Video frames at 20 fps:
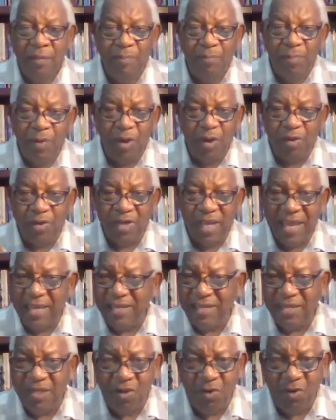built
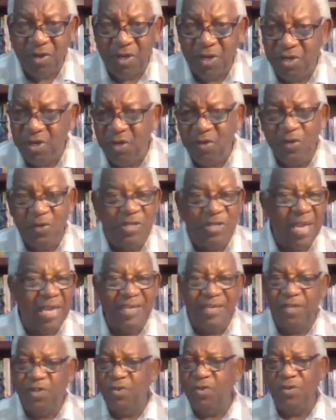a do it, use
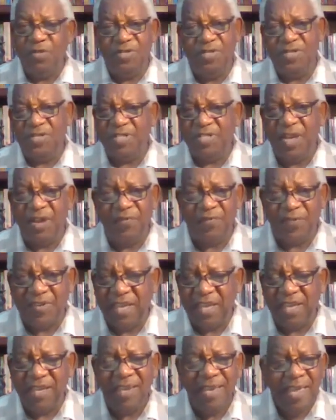a do it yourself
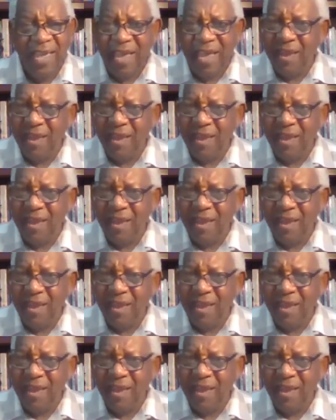kit